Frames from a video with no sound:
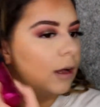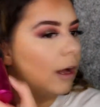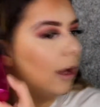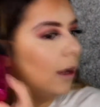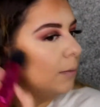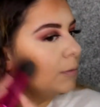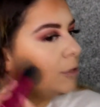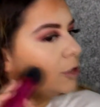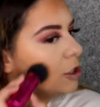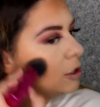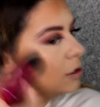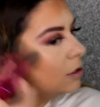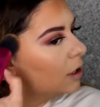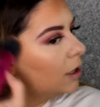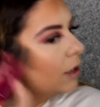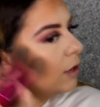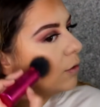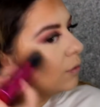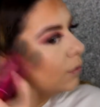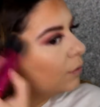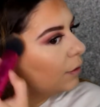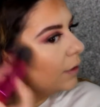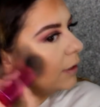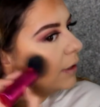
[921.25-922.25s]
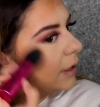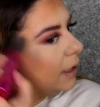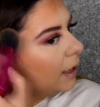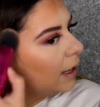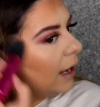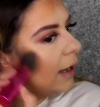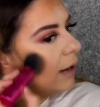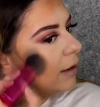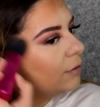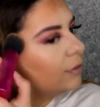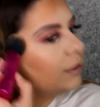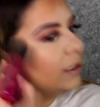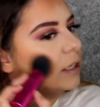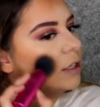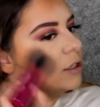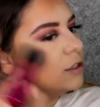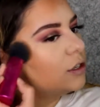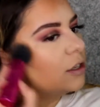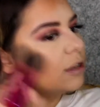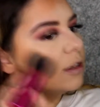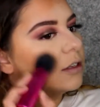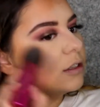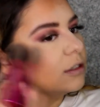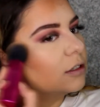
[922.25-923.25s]
I'm just like really kind of
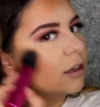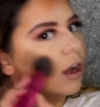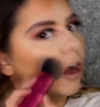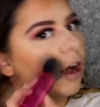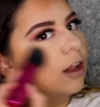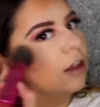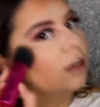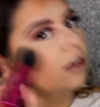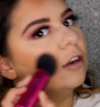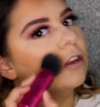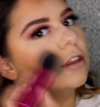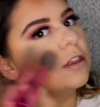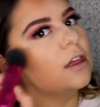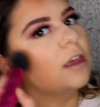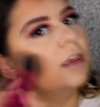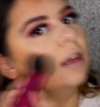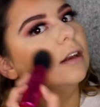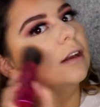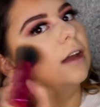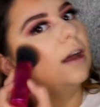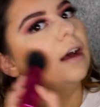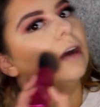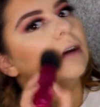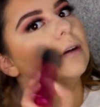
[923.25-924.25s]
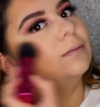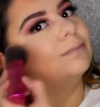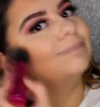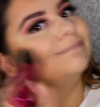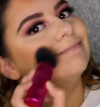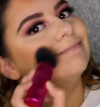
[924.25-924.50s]
into this color thing now.